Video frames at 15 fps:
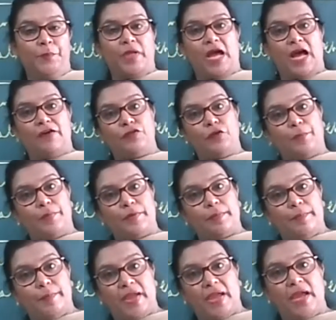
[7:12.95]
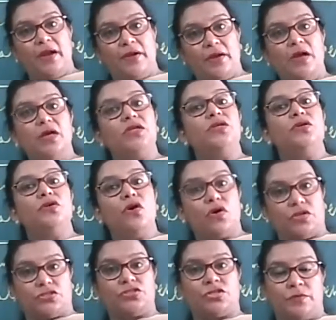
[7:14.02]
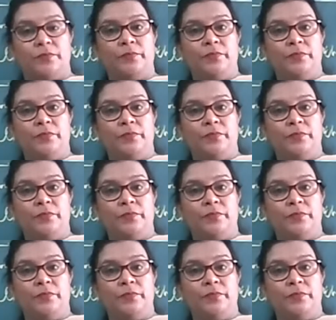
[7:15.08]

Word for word: They have to prepare a lot,